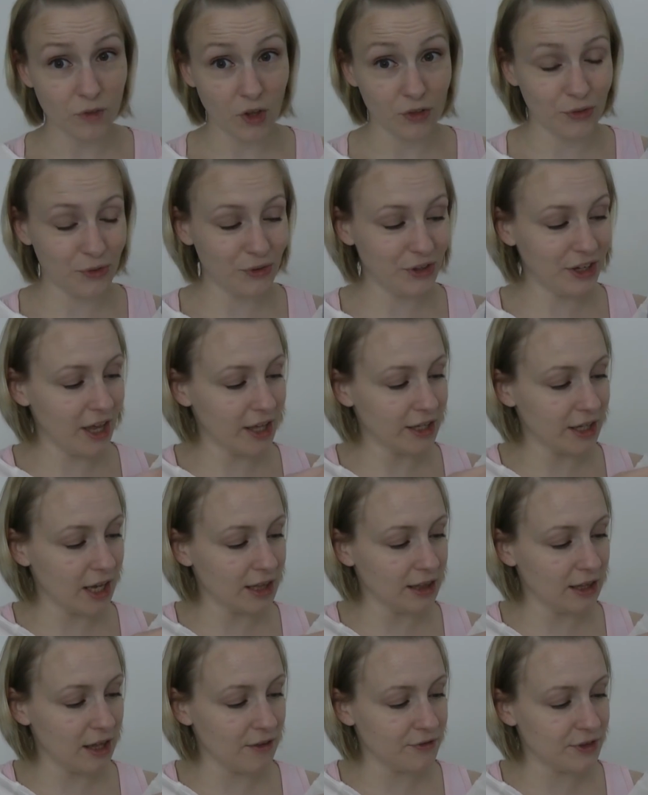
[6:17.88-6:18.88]
So again, I
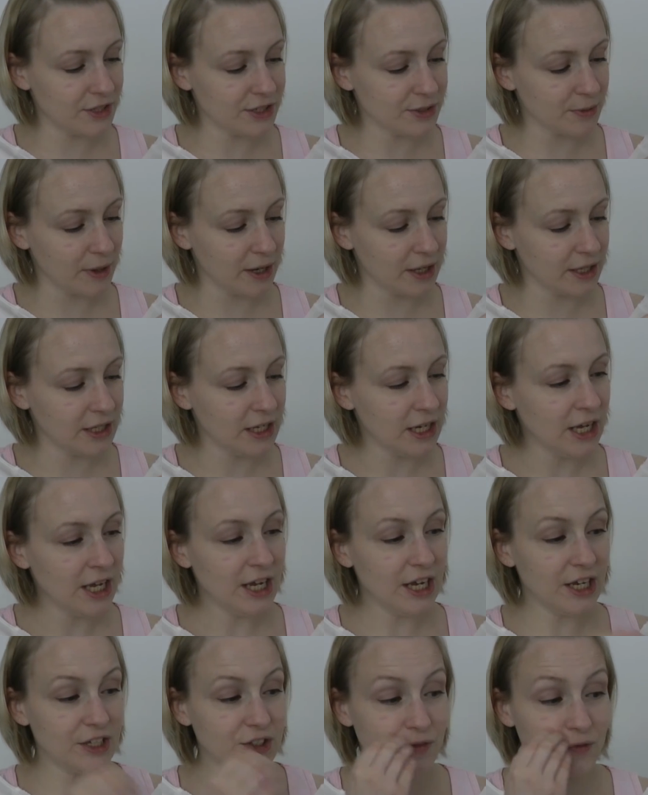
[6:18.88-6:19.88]
love this one.
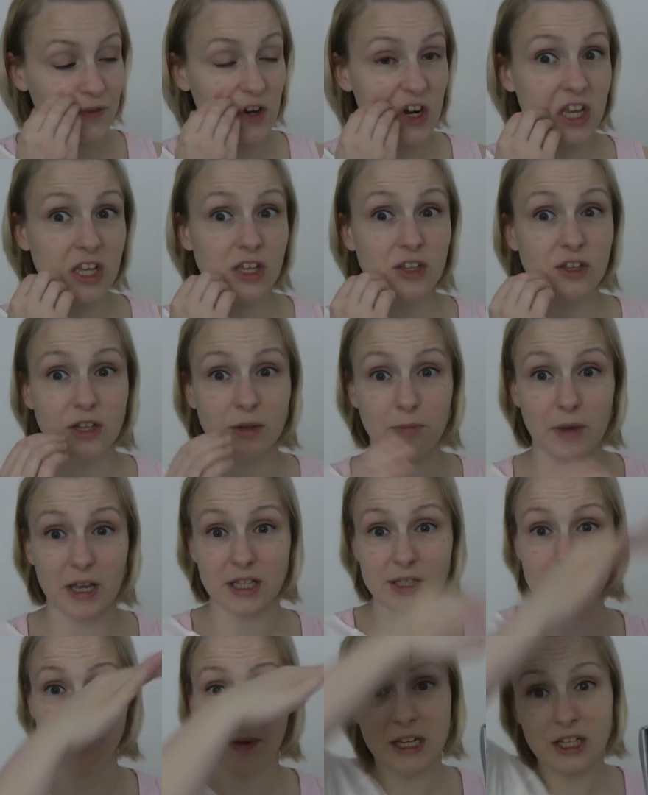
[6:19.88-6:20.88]
It's free. You can
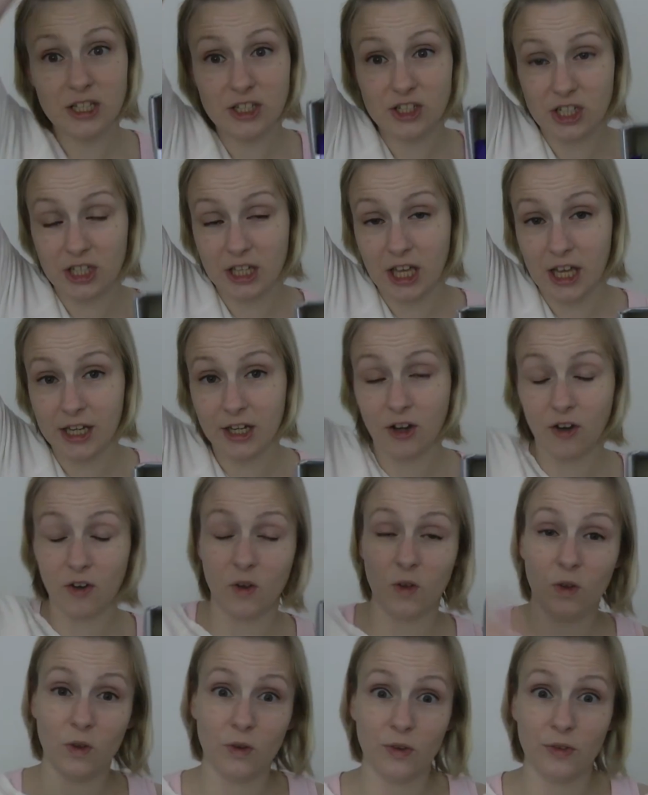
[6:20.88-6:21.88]
make as many as you like.
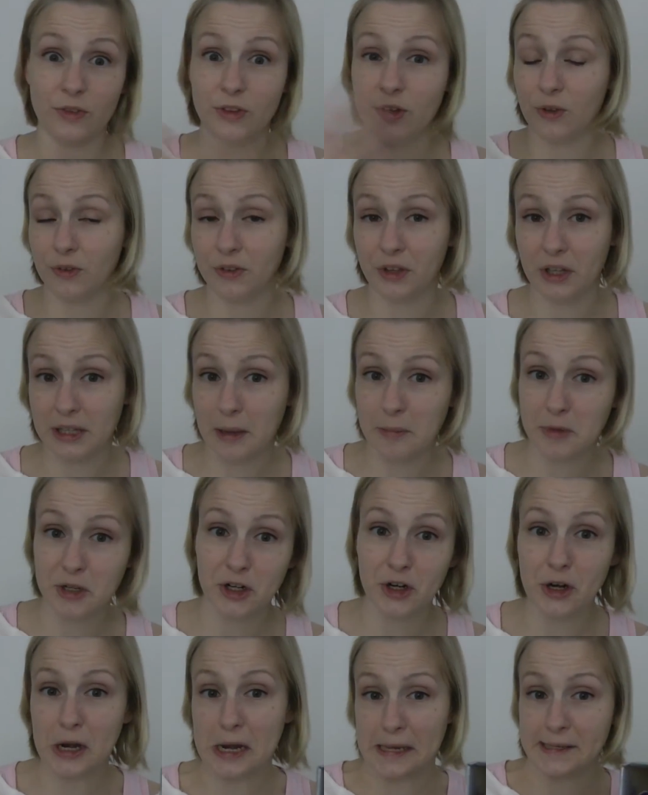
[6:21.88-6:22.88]
The only
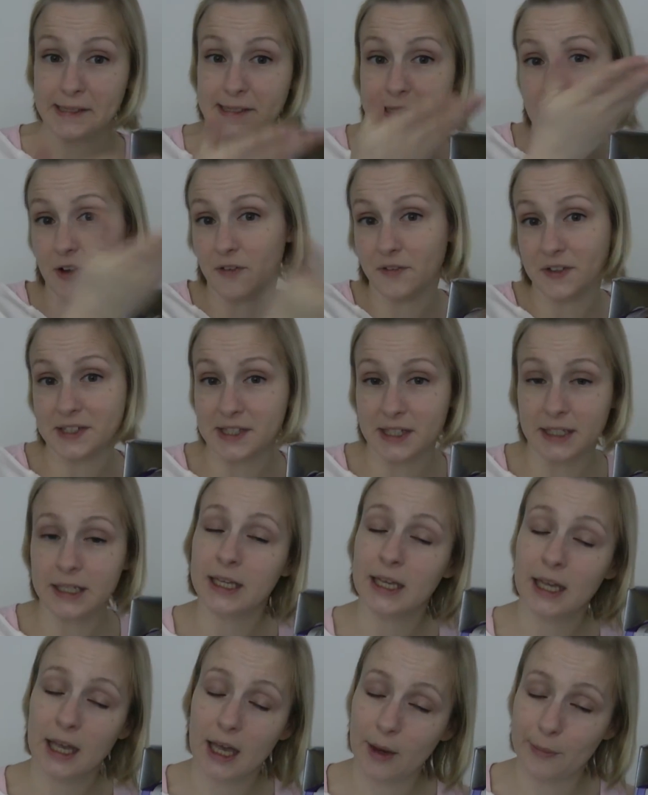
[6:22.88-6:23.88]
limiter is obviously
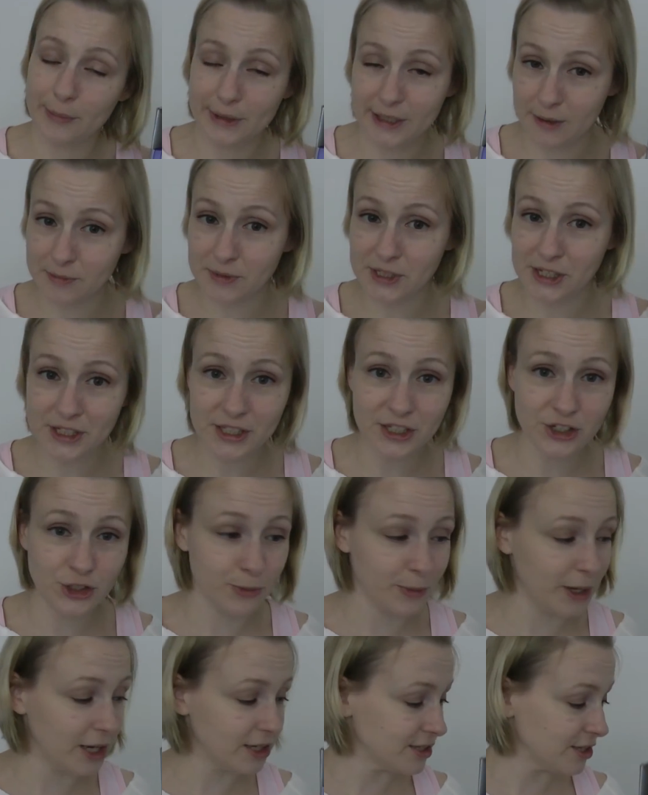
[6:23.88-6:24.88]
how many empty tissue
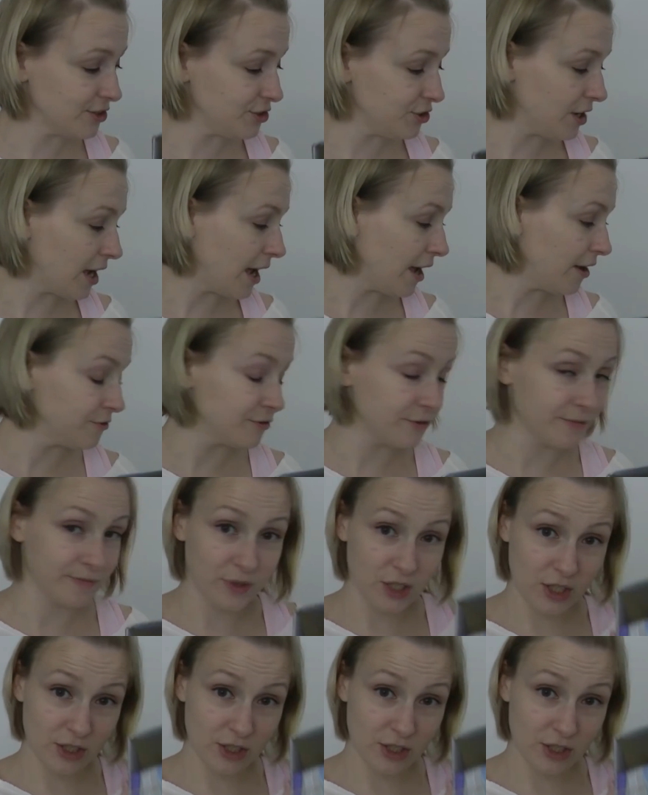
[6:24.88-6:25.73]
boxes you have.